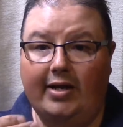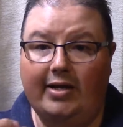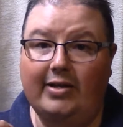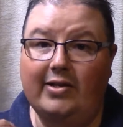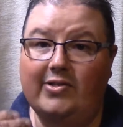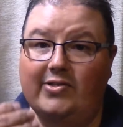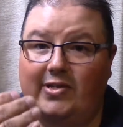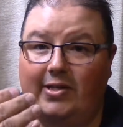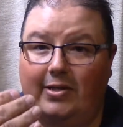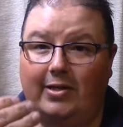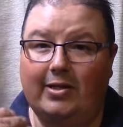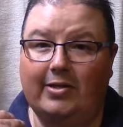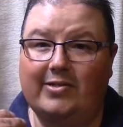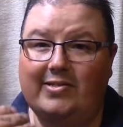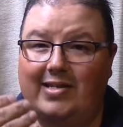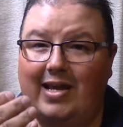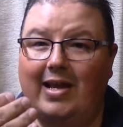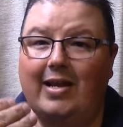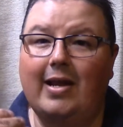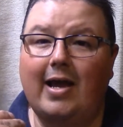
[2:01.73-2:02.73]
and it's going to
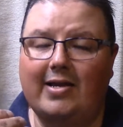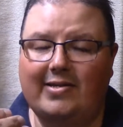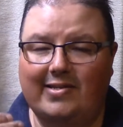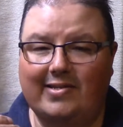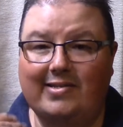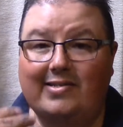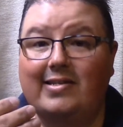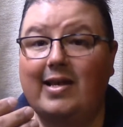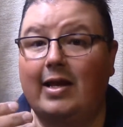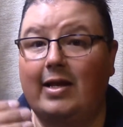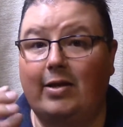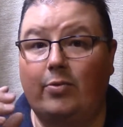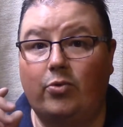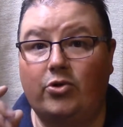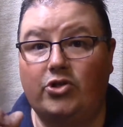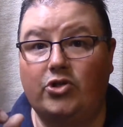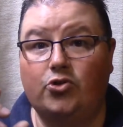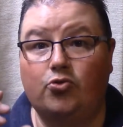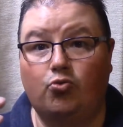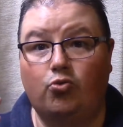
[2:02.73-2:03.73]
stay nice and steady,
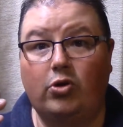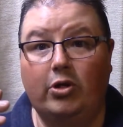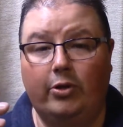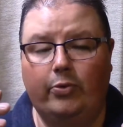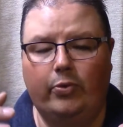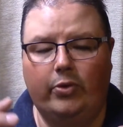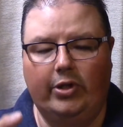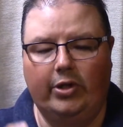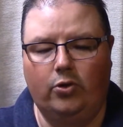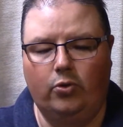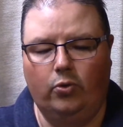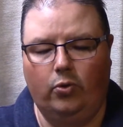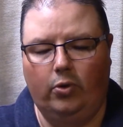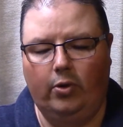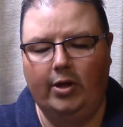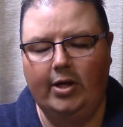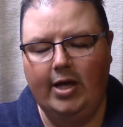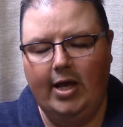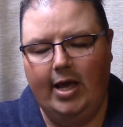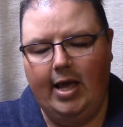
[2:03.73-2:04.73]
which is really, really cool.
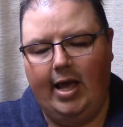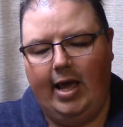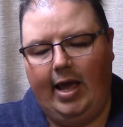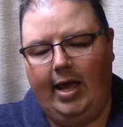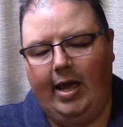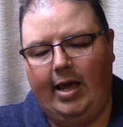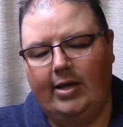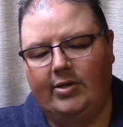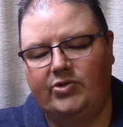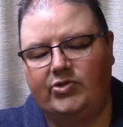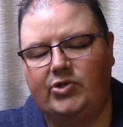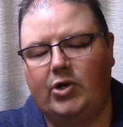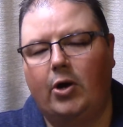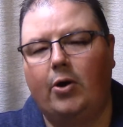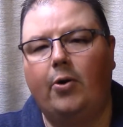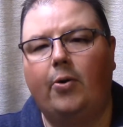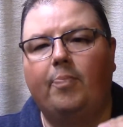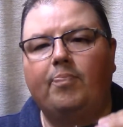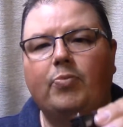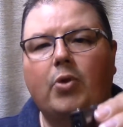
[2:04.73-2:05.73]
And
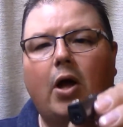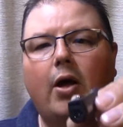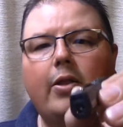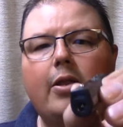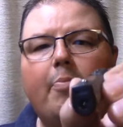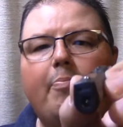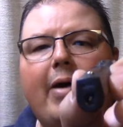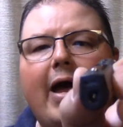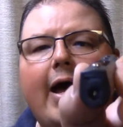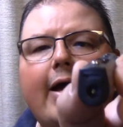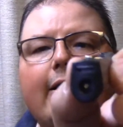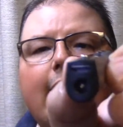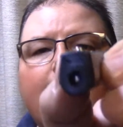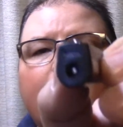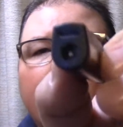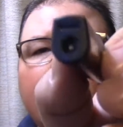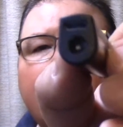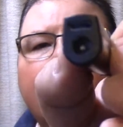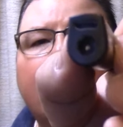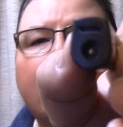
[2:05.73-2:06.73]
so on the back
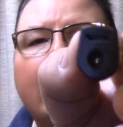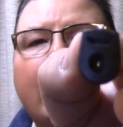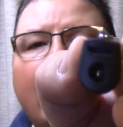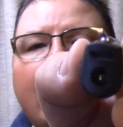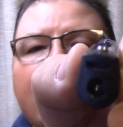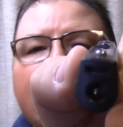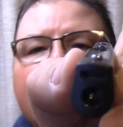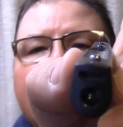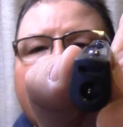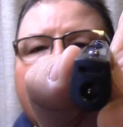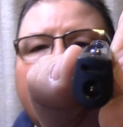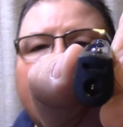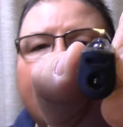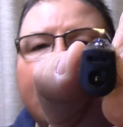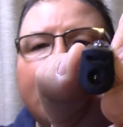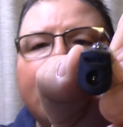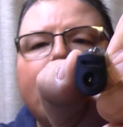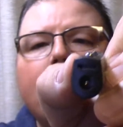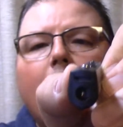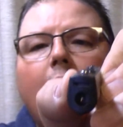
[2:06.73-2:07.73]
here, you can kind of see
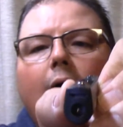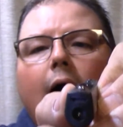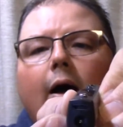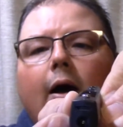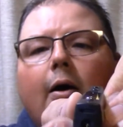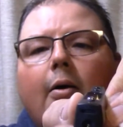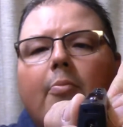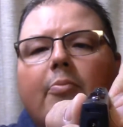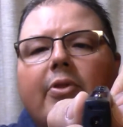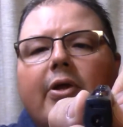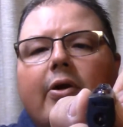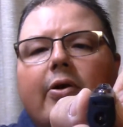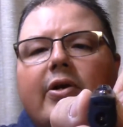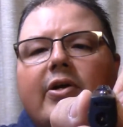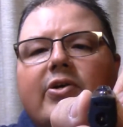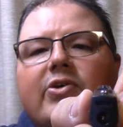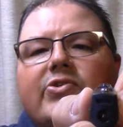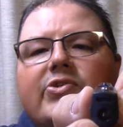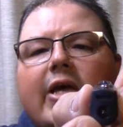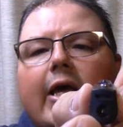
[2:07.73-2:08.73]
there
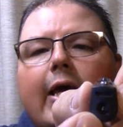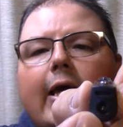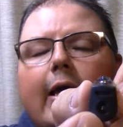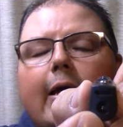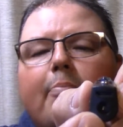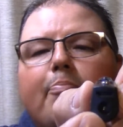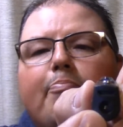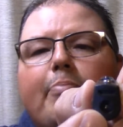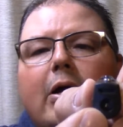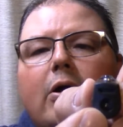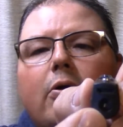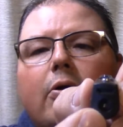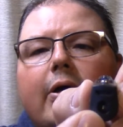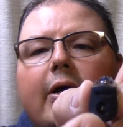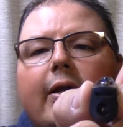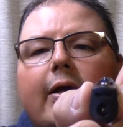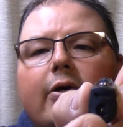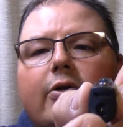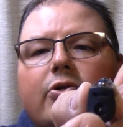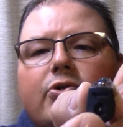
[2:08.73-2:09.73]
is a barrel
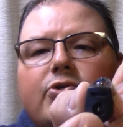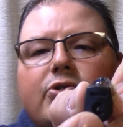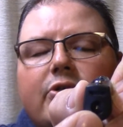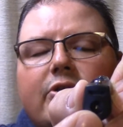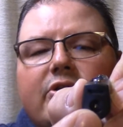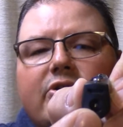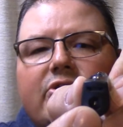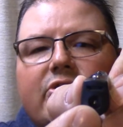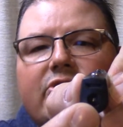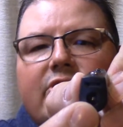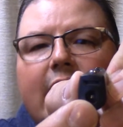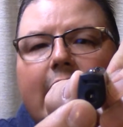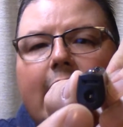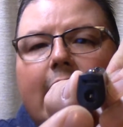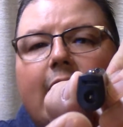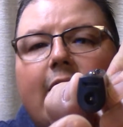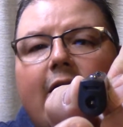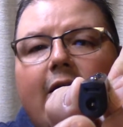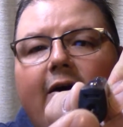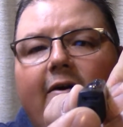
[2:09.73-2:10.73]
connector. So this is
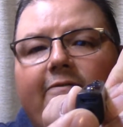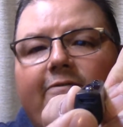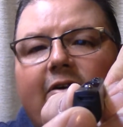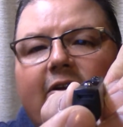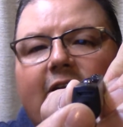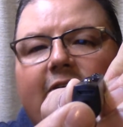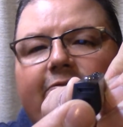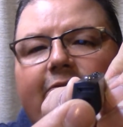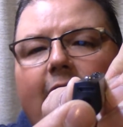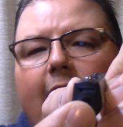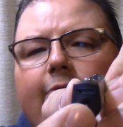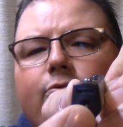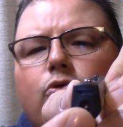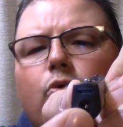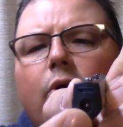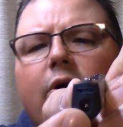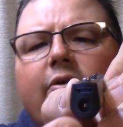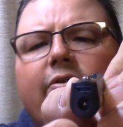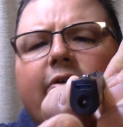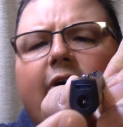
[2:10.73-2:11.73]
a
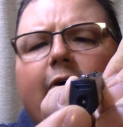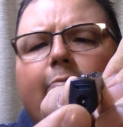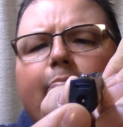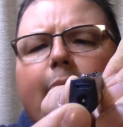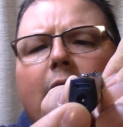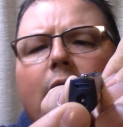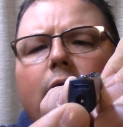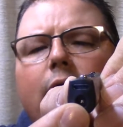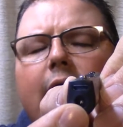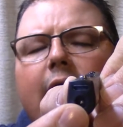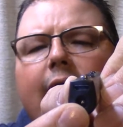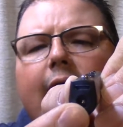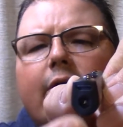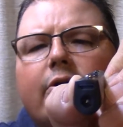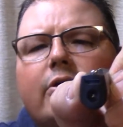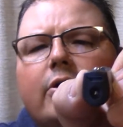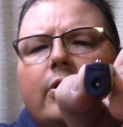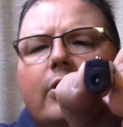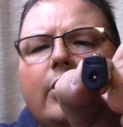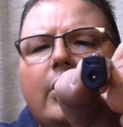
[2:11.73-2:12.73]
55-25 barrel
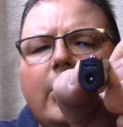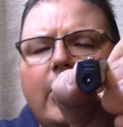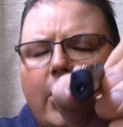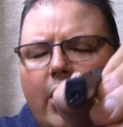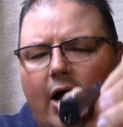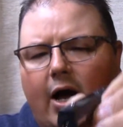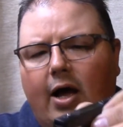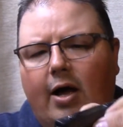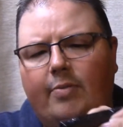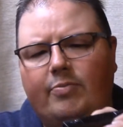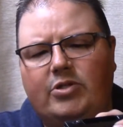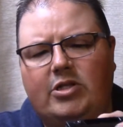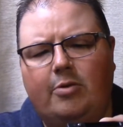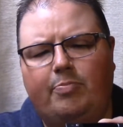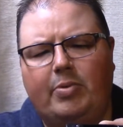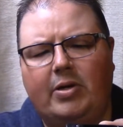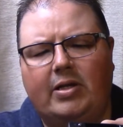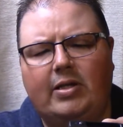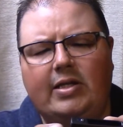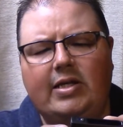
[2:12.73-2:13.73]
connector.
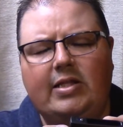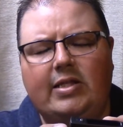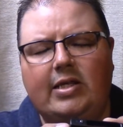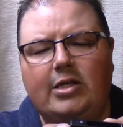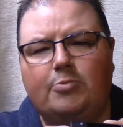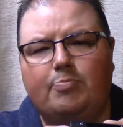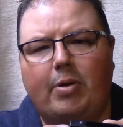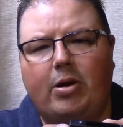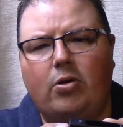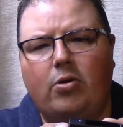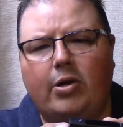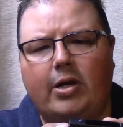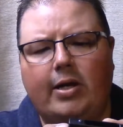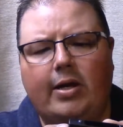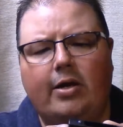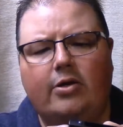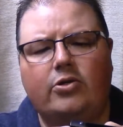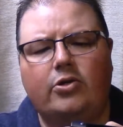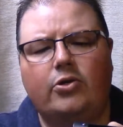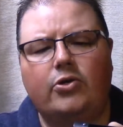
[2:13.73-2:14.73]
Typically these barrel
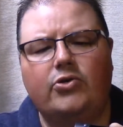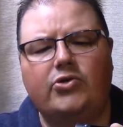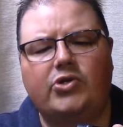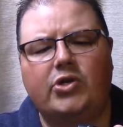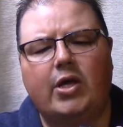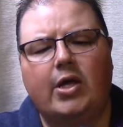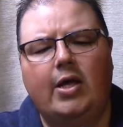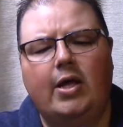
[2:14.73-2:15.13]
connectors,